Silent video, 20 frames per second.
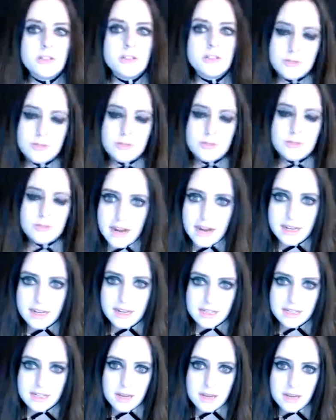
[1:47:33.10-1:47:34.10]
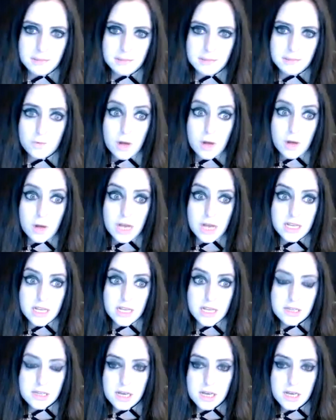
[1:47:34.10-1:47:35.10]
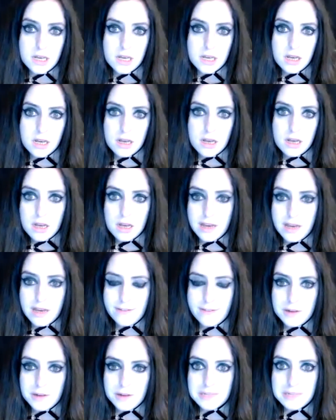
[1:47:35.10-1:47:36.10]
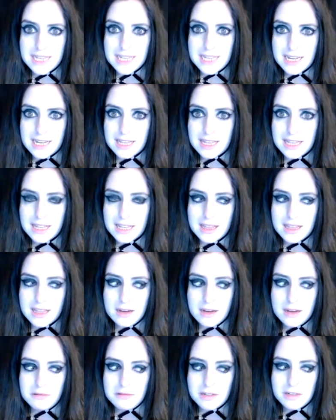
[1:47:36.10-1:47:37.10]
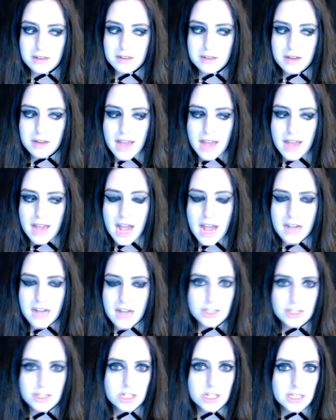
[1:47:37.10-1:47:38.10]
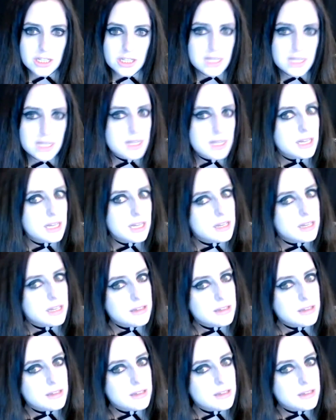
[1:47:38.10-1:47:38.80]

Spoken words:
attempt was. If it was anything that would actually kill someone,